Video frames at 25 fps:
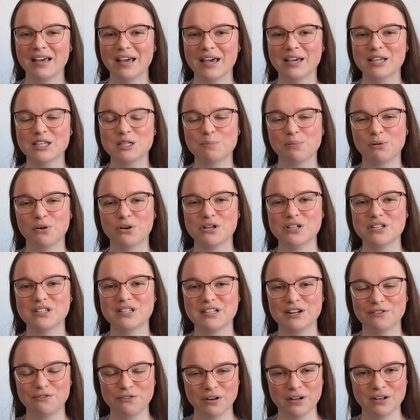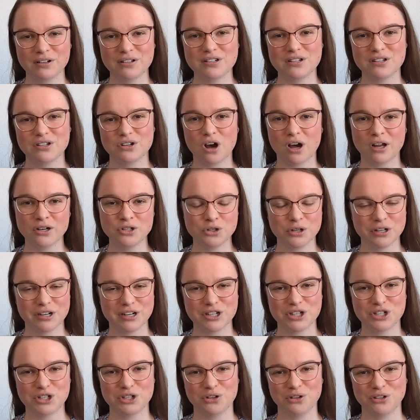explores different
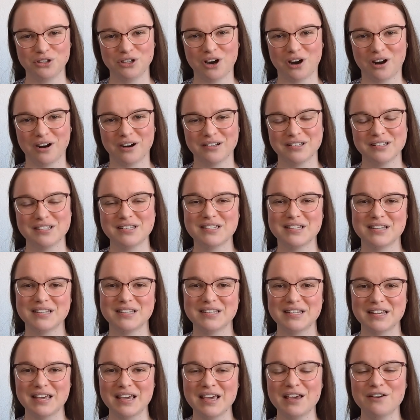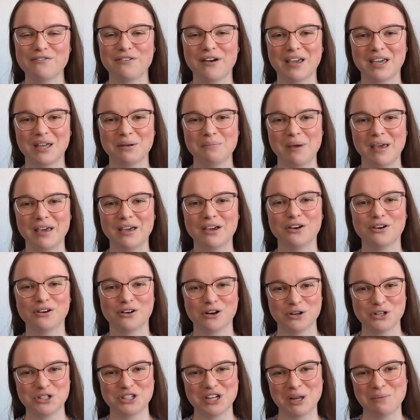non-traditional yarns to see if I can make
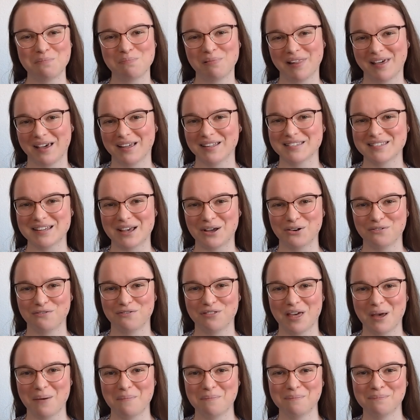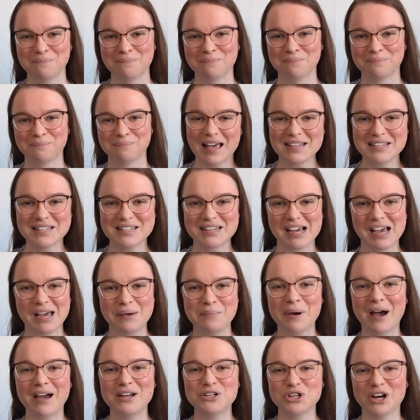crocheted plants out of them. Last
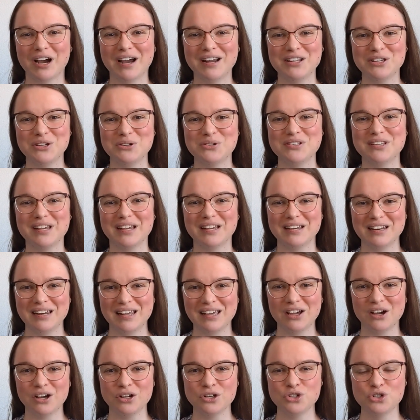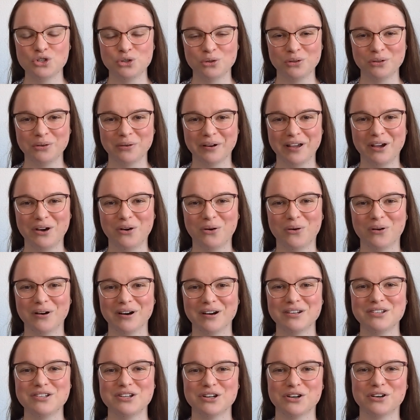time I tried using neon jewelry
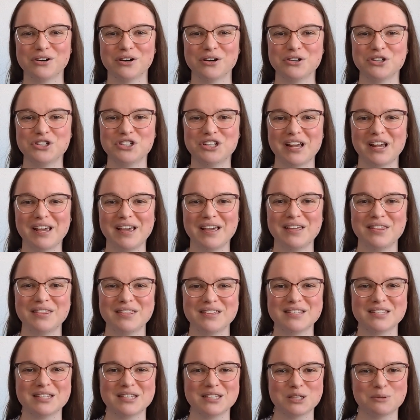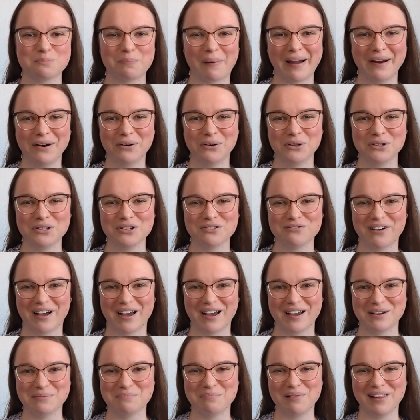cord to crochet this spiral
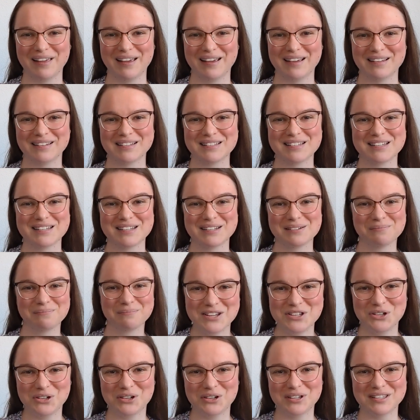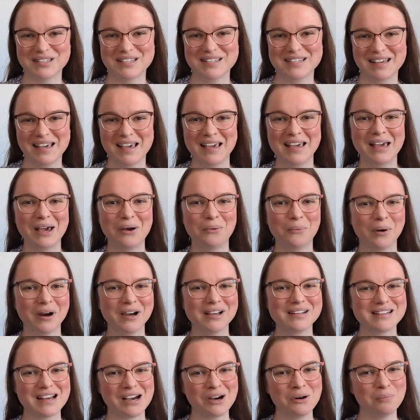vine plant. As you can see, it
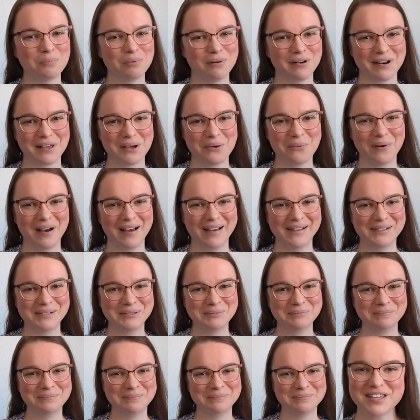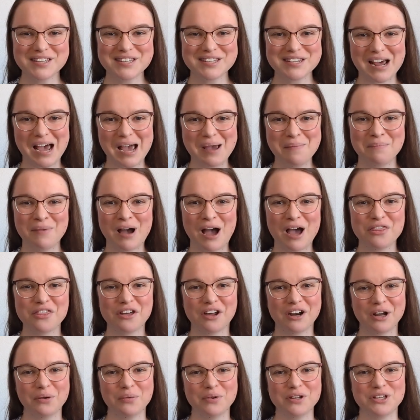worked out pretty well. This time, I
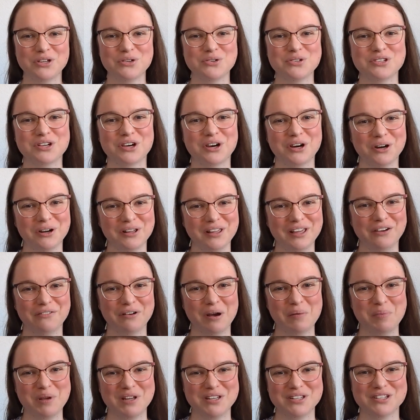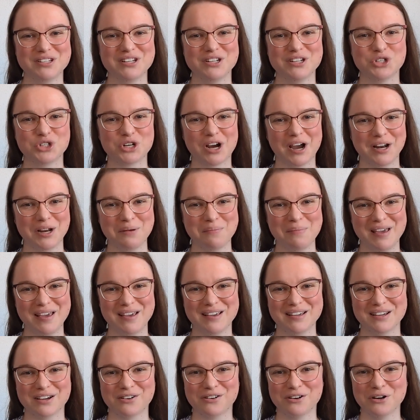thought I would use curling ribbon to try to
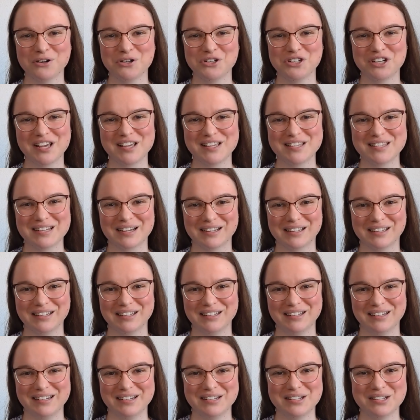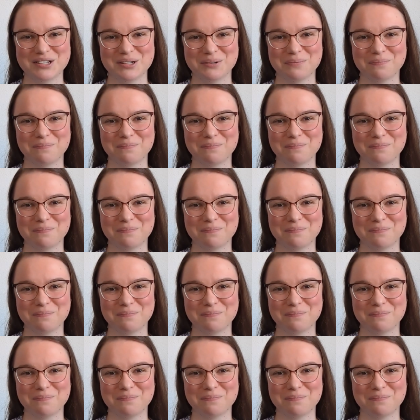make a crochet succulent.